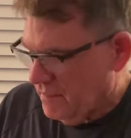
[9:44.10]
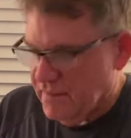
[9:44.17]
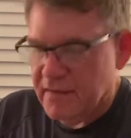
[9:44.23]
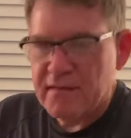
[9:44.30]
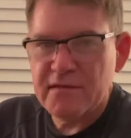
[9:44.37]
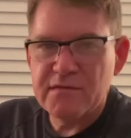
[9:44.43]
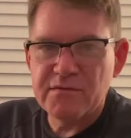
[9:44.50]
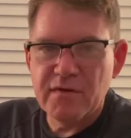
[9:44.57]

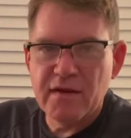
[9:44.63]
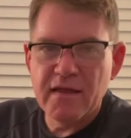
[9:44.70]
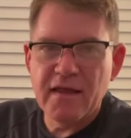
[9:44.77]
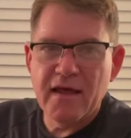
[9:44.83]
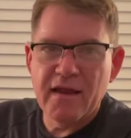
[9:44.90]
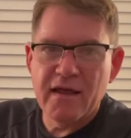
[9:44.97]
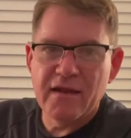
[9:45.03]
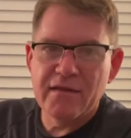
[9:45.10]
Now this one I
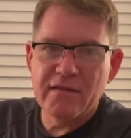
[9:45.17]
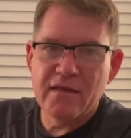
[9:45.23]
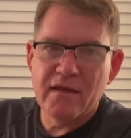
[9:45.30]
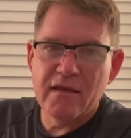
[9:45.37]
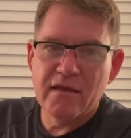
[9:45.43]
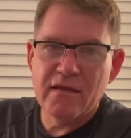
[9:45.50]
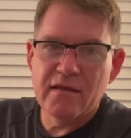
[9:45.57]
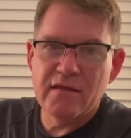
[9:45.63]
got out of
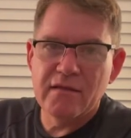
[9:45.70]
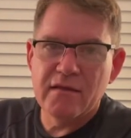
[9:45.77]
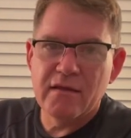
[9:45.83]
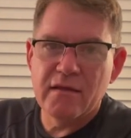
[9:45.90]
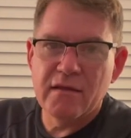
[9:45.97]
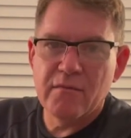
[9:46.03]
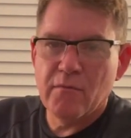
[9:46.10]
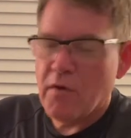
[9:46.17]

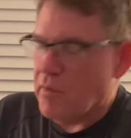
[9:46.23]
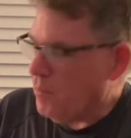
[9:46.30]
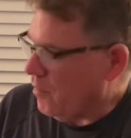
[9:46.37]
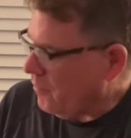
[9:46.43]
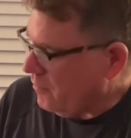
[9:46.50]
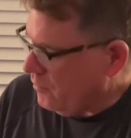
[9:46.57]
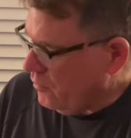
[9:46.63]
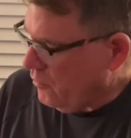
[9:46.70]
the Walmart